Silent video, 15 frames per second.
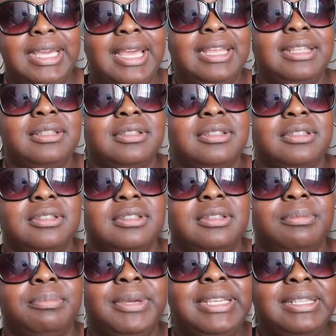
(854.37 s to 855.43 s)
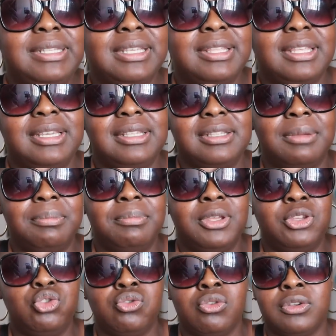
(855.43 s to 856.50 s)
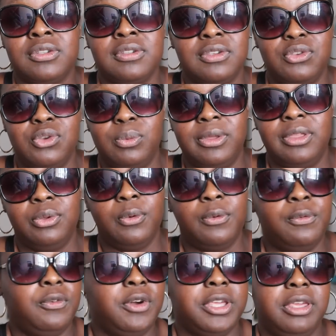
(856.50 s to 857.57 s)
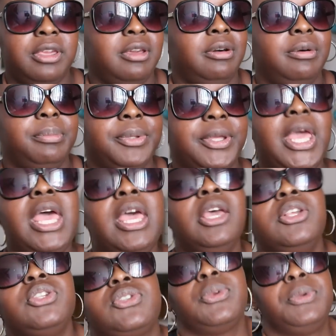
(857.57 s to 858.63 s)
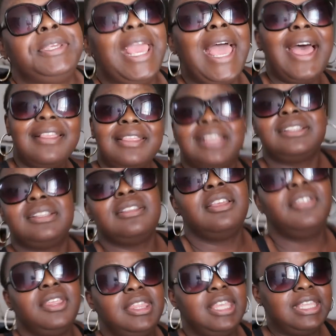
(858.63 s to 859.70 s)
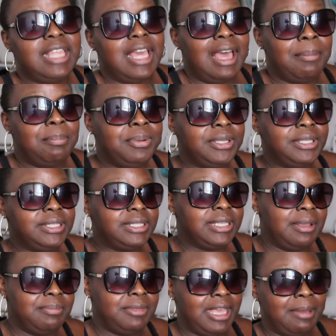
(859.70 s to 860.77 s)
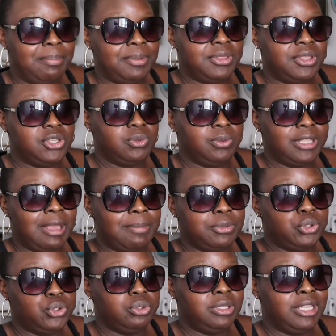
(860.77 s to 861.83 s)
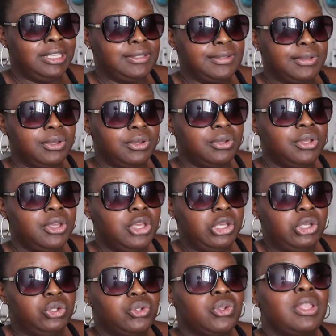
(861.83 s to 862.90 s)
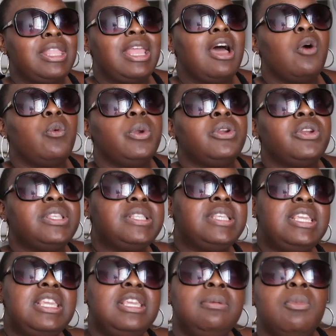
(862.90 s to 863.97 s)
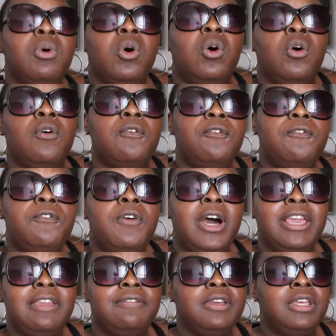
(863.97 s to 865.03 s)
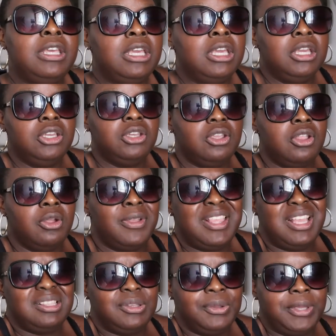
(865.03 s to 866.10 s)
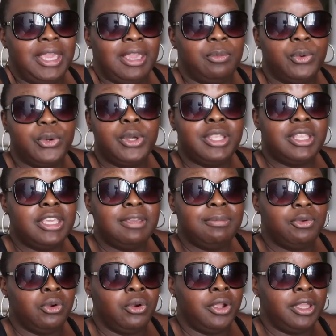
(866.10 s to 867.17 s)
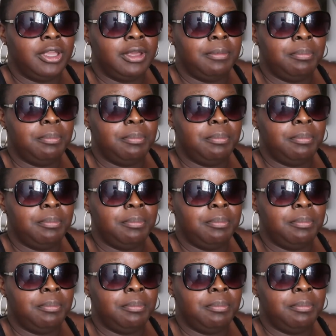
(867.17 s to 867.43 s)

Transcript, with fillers: And the basic things I'm entrusting you with, you're fucking up. So yeah, that's another thing that happened. Um, that happened this week. That happened two days ago. So now we're a team of five, you know, and that's okay. We're gonna keep growing.